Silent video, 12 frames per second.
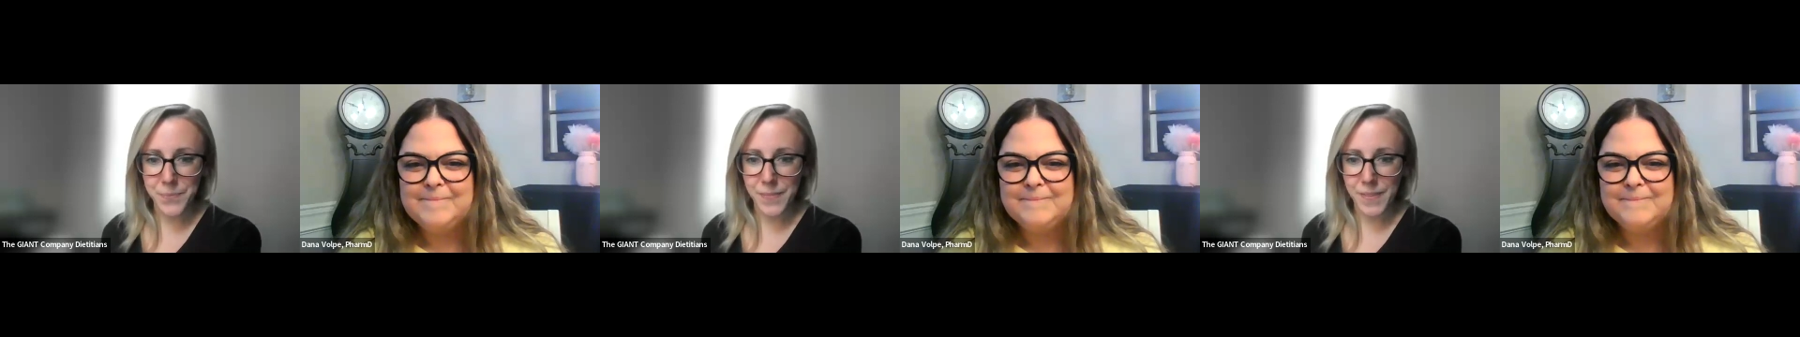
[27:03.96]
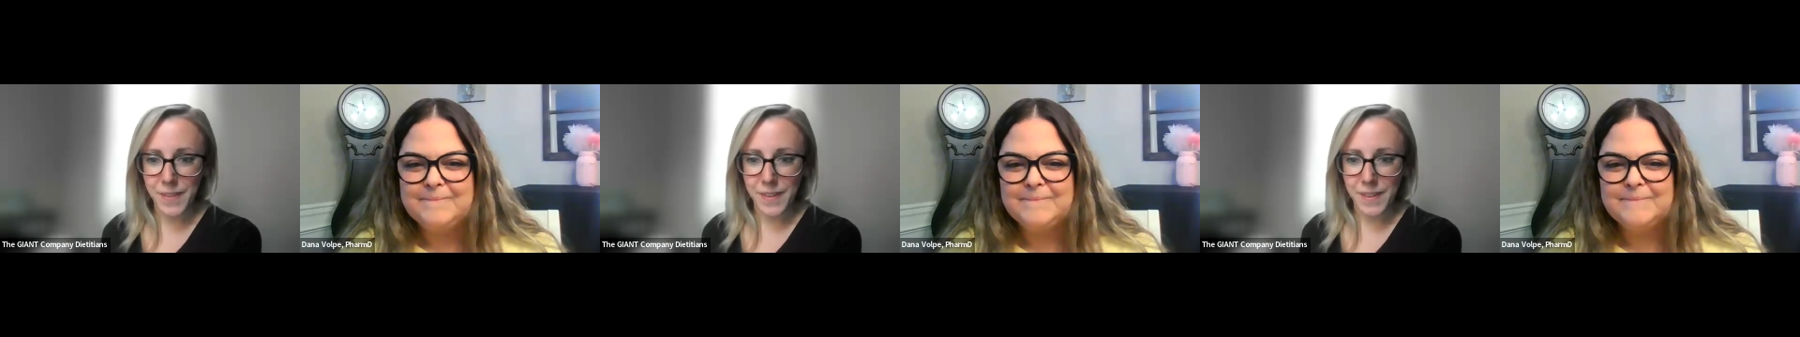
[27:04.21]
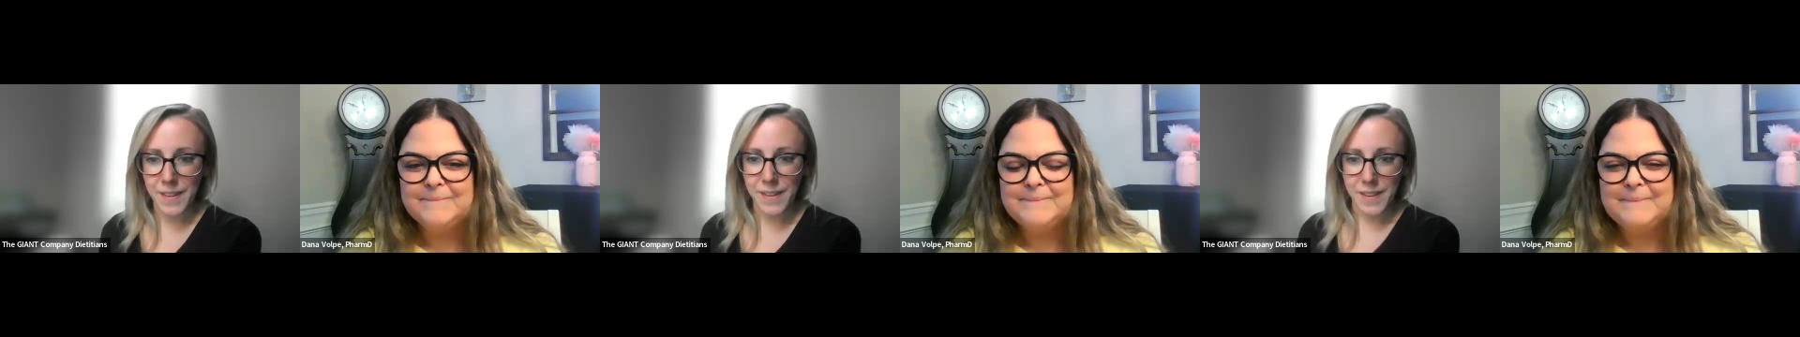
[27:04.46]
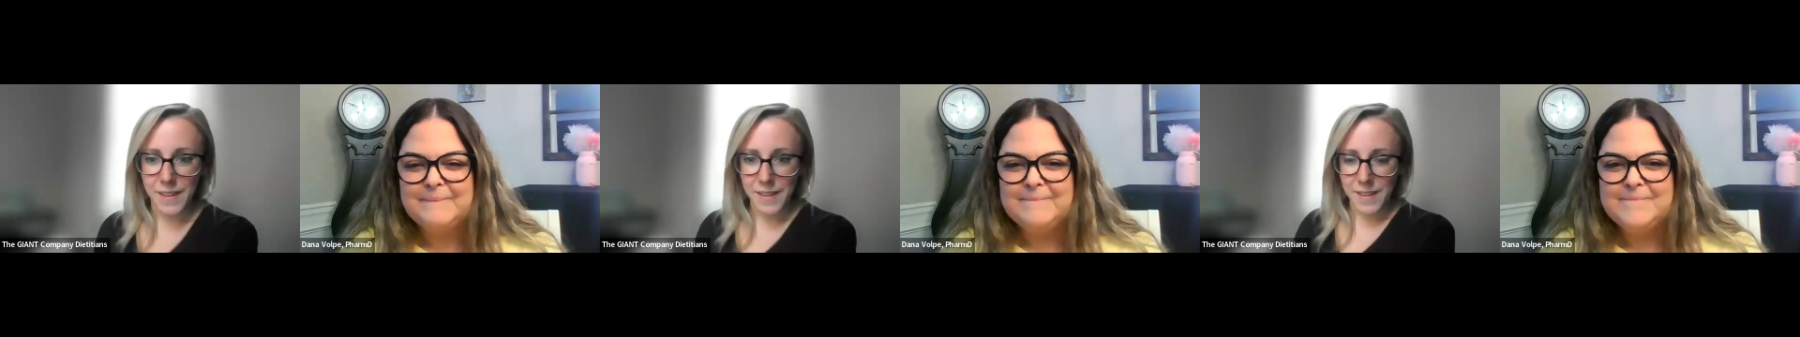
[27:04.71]

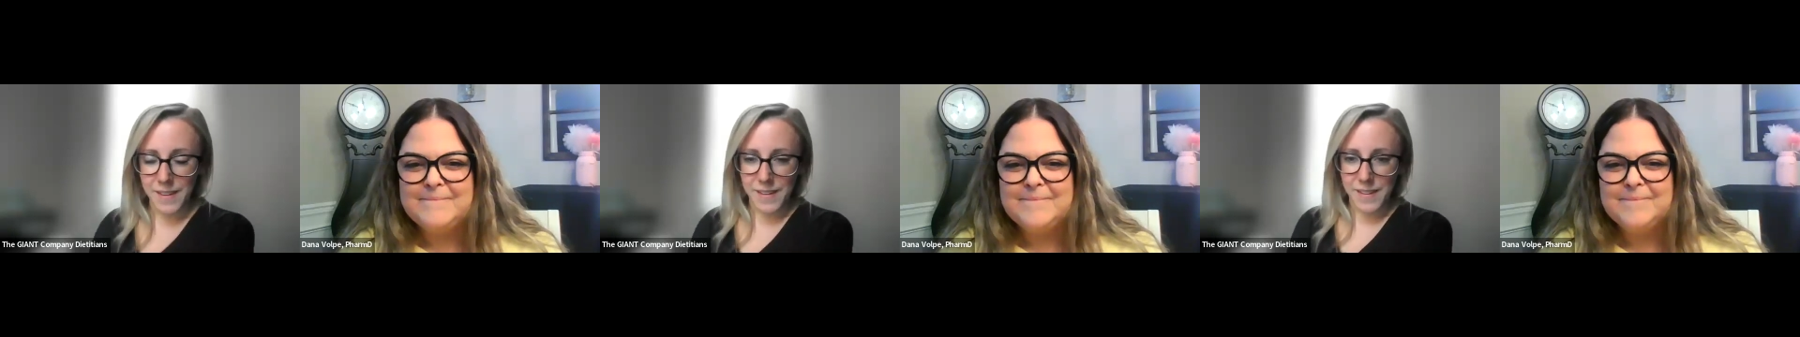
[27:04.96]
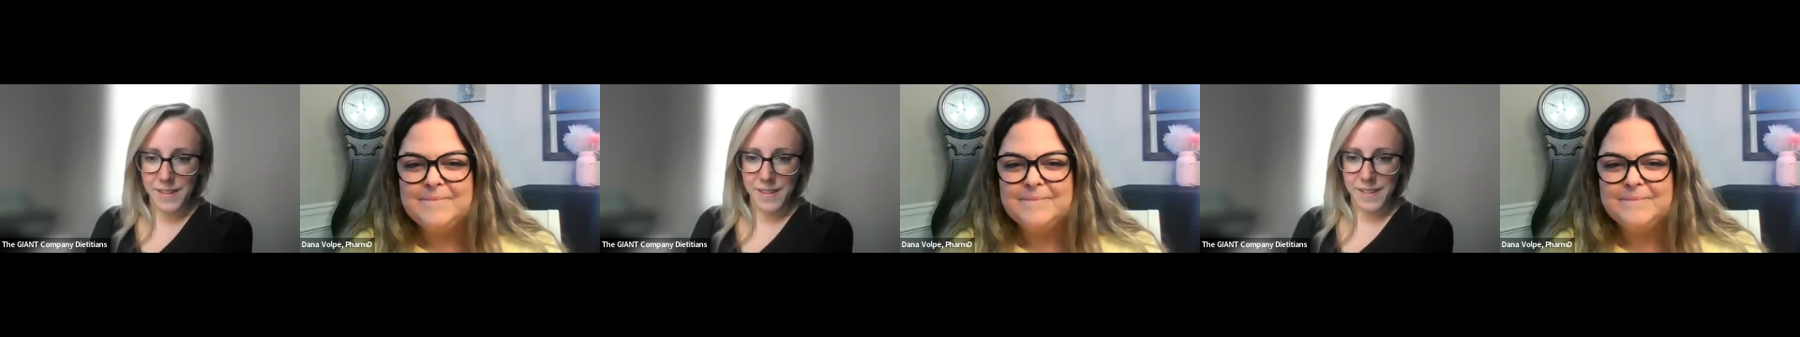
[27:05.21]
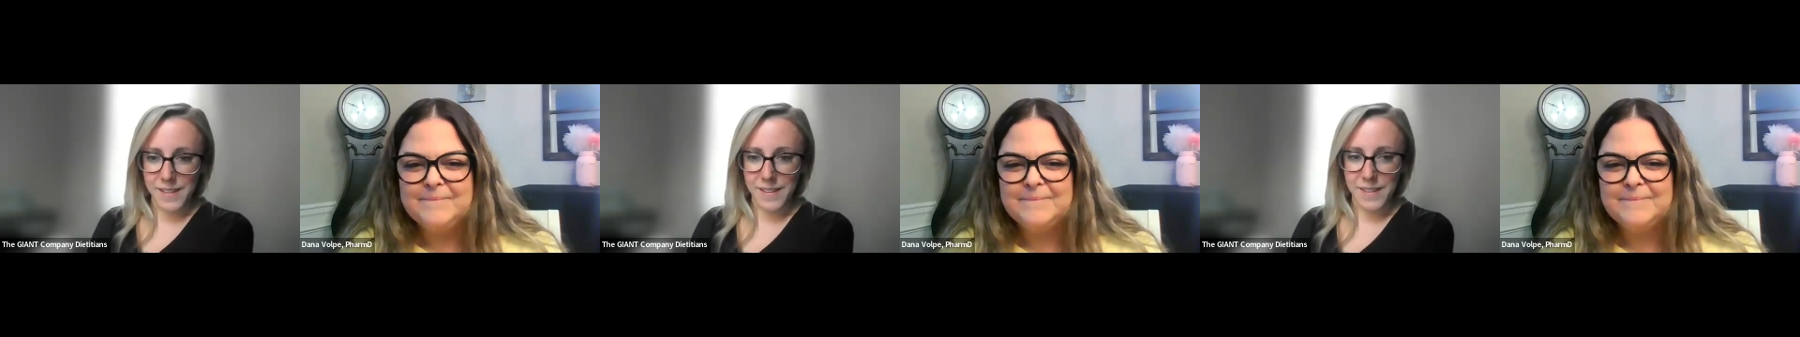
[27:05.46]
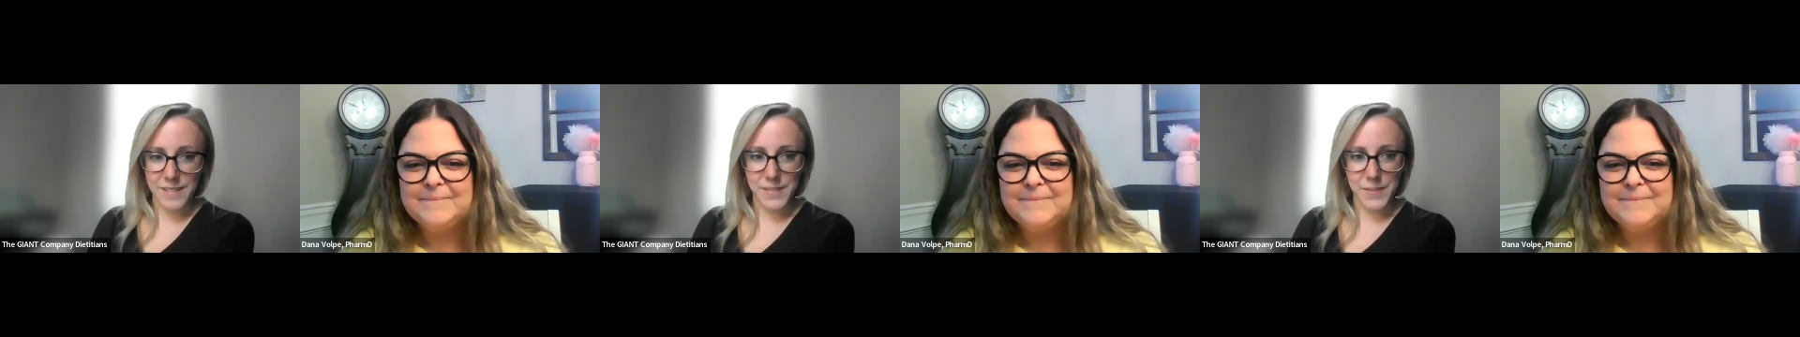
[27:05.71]

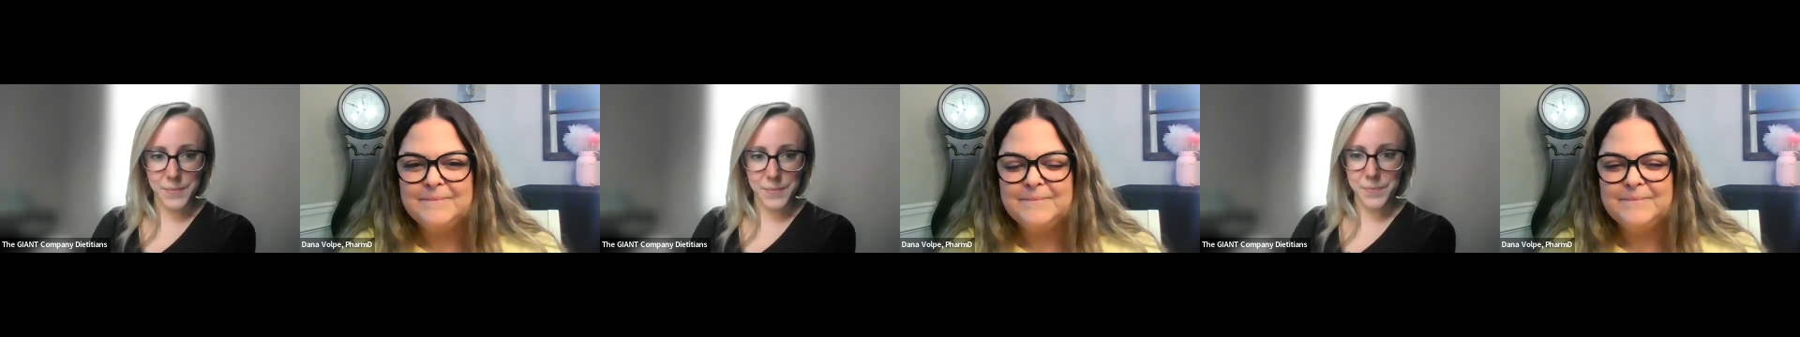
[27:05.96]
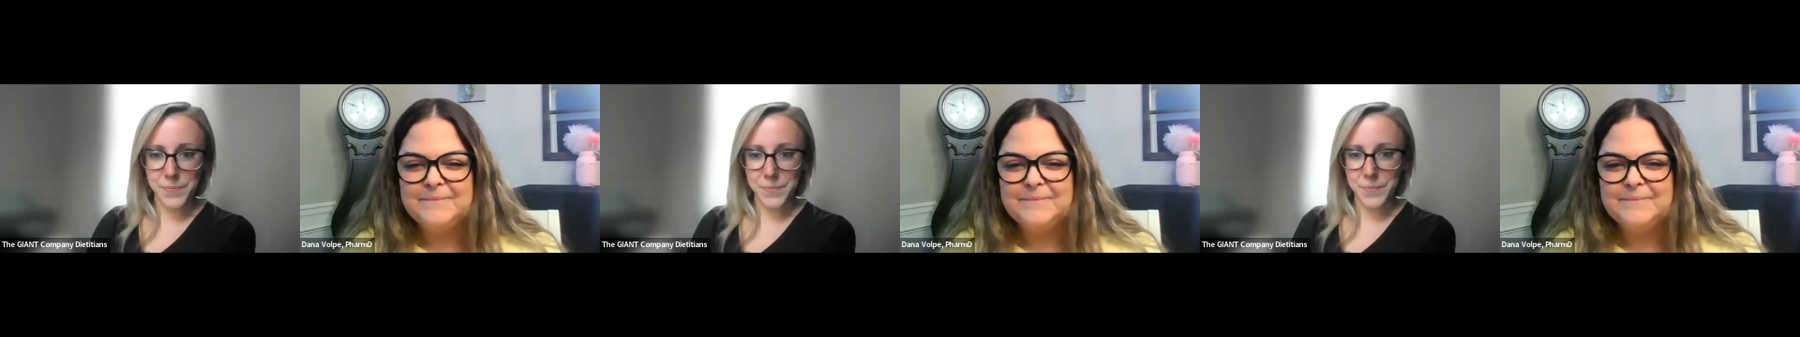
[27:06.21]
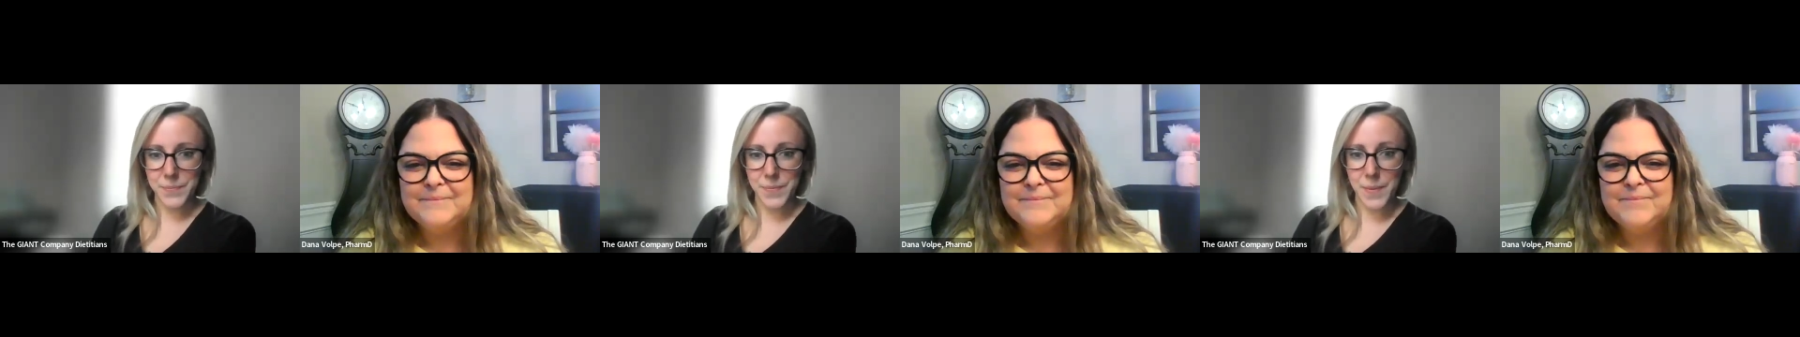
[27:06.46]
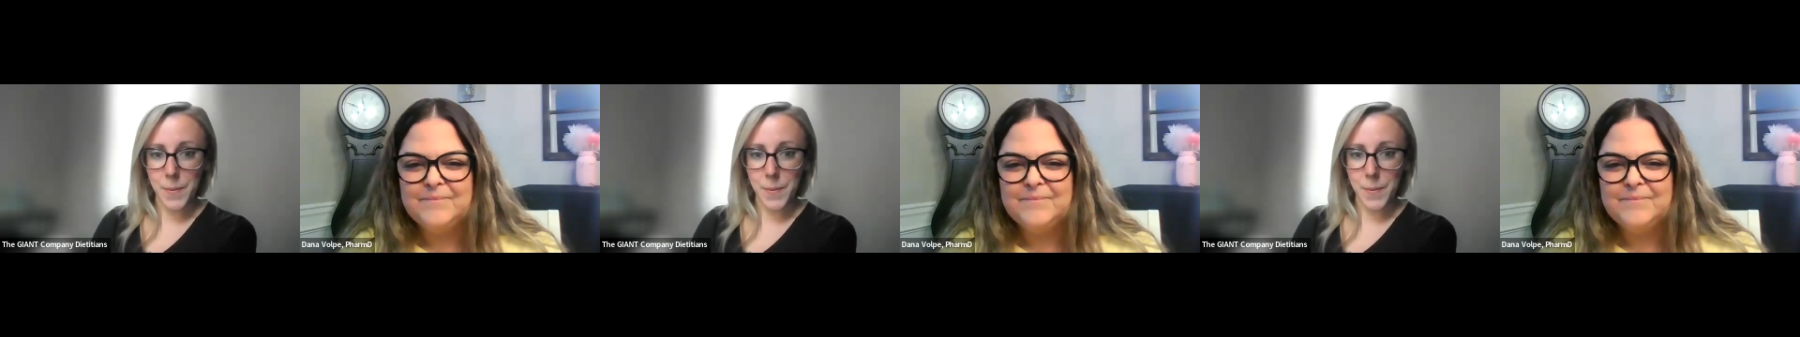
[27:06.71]
(no one is talking)